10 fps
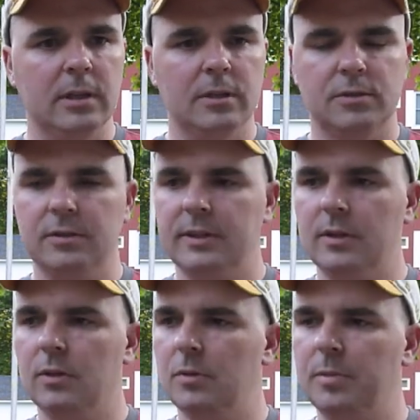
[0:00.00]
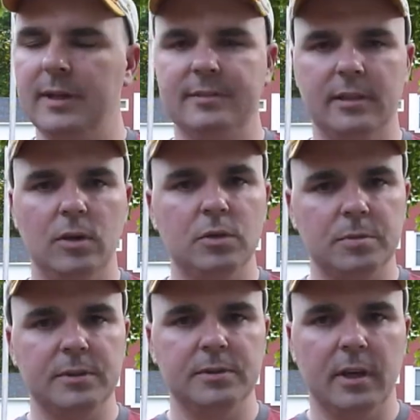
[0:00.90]
So then they go to a place that knows
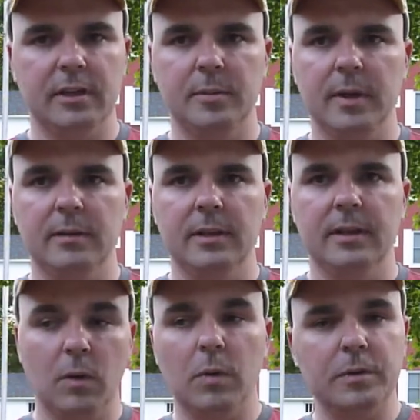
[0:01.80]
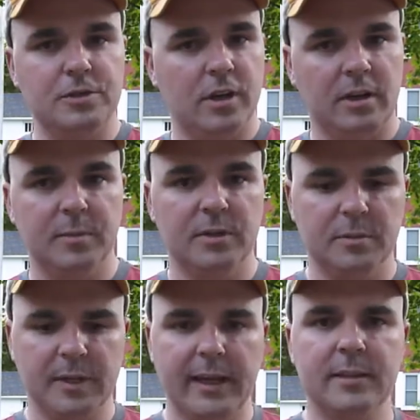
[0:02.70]
what they're talking about, order a chocolate milk,
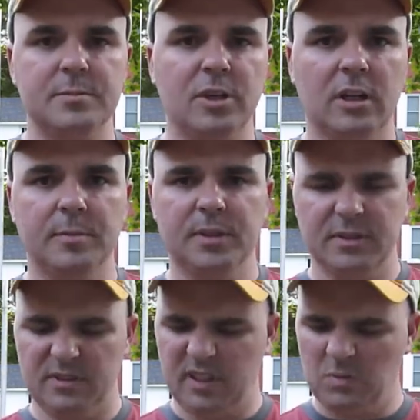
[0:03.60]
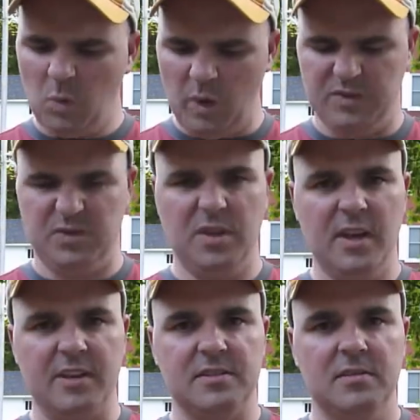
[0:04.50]
somebody hands them chocolate milk, and they're like, what's
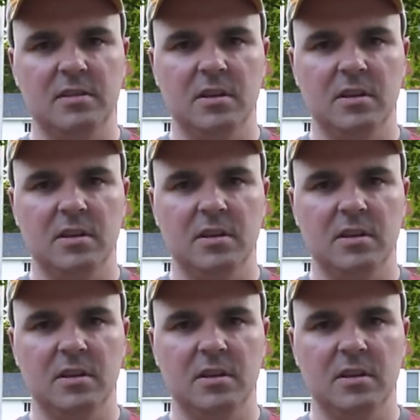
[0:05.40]
this?